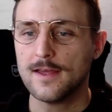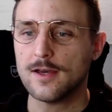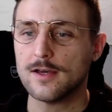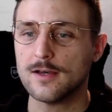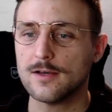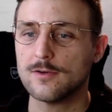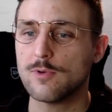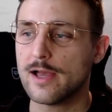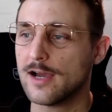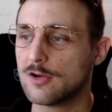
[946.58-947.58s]
uh,
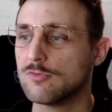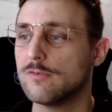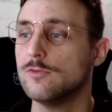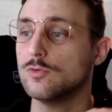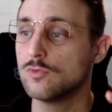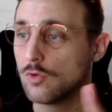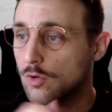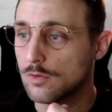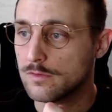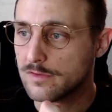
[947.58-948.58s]
where I review
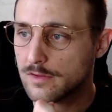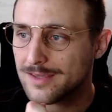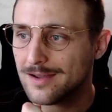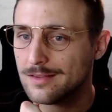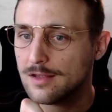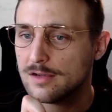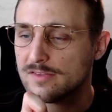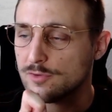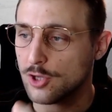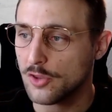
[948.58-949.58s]
Google's guidelines
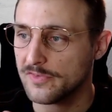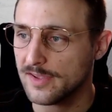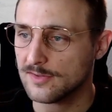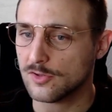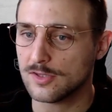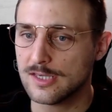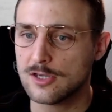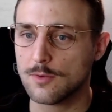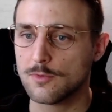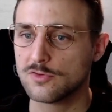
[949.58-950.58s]
for content on
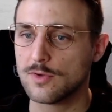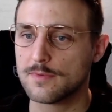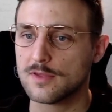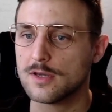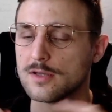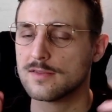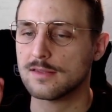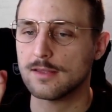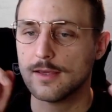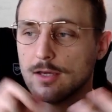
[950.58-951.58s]
e-commerce websites and
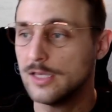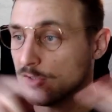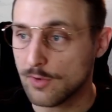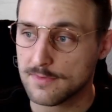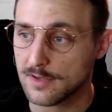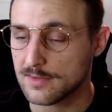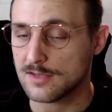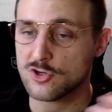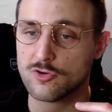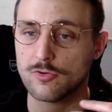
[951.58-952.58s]
in websites in
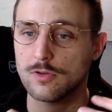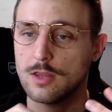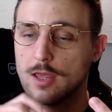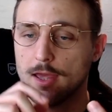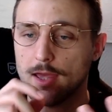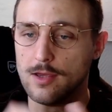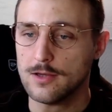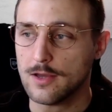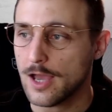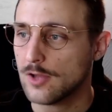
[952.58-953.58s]
general
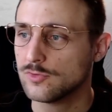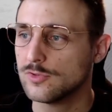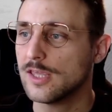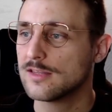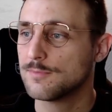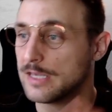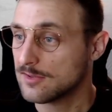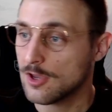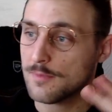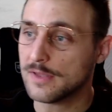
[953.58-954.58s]
uh, how to get picked
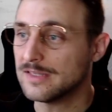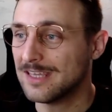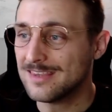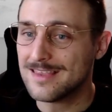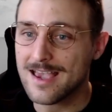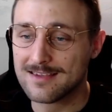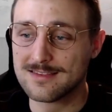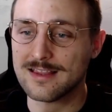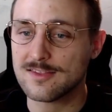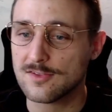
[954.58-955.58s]
up and indexed
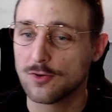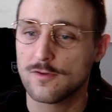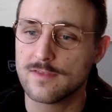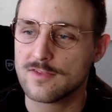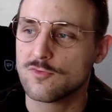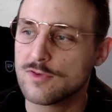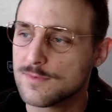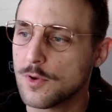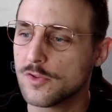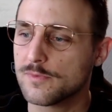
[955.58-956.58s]
and served as a
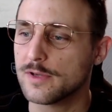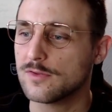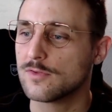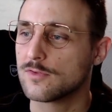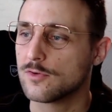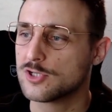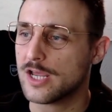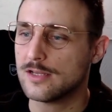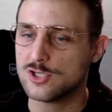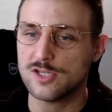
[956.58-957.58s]
response by the search
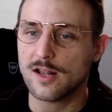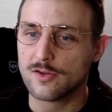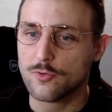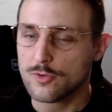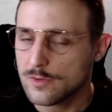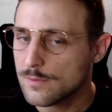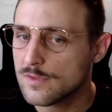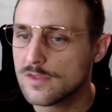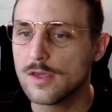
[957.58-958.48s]
engine algorithms